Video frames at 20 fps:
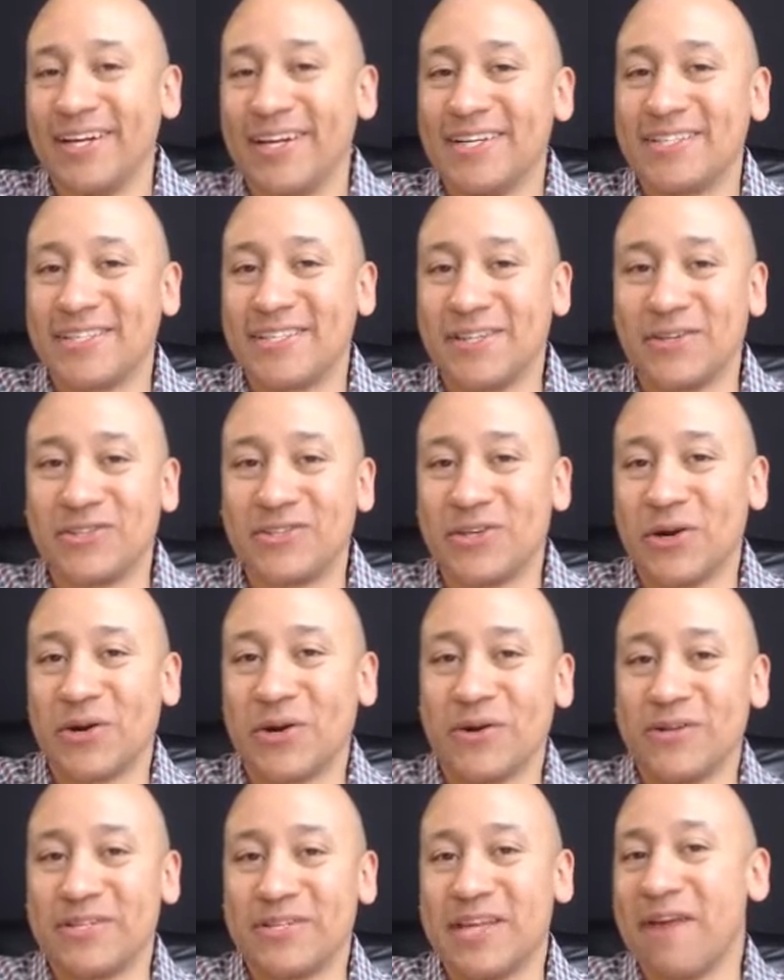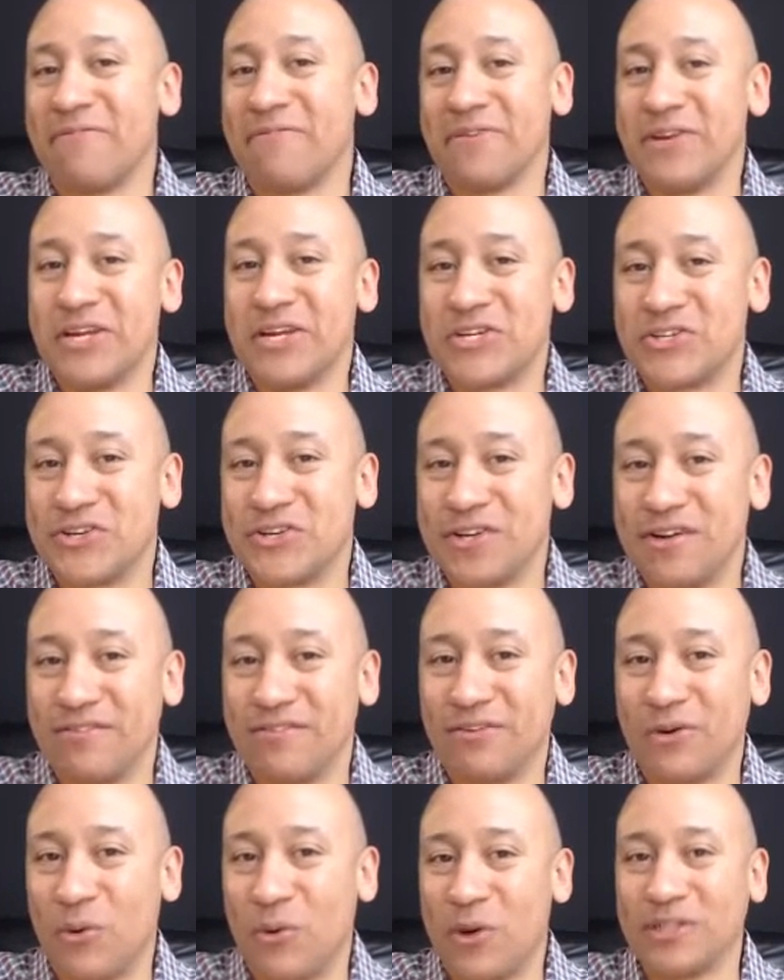So there's your definition
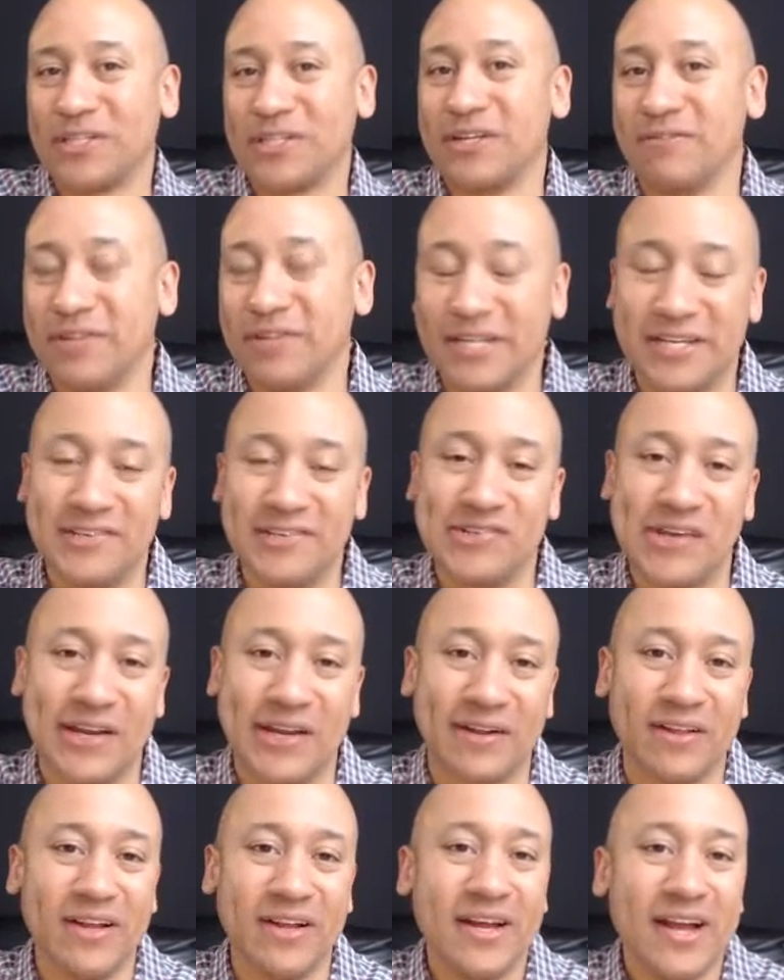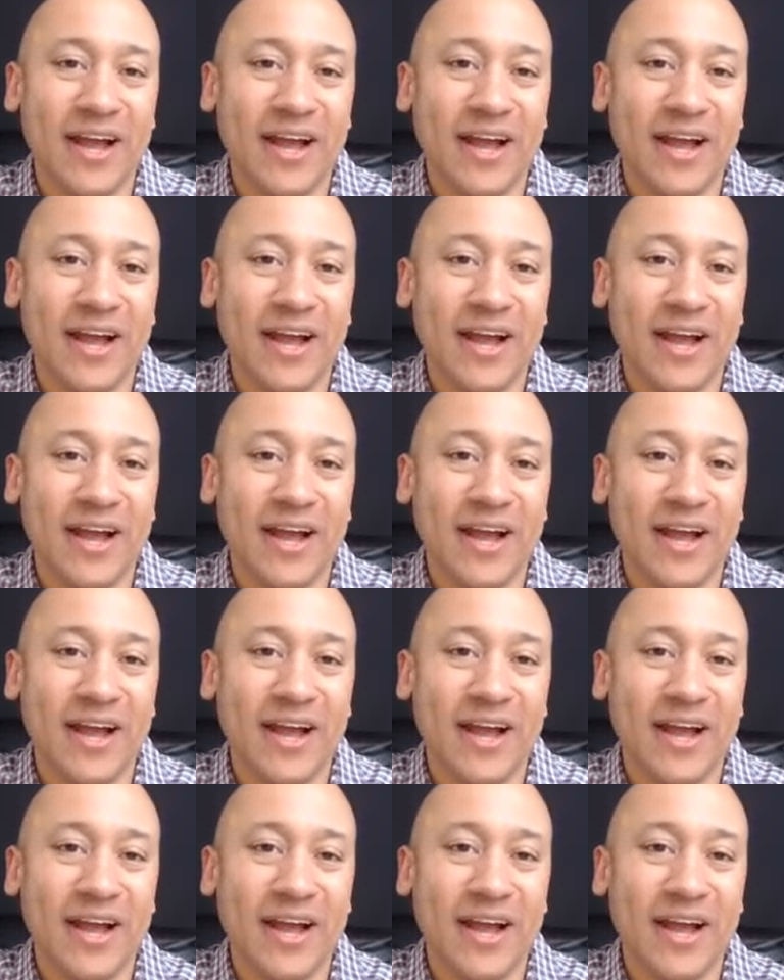of quantitative easing.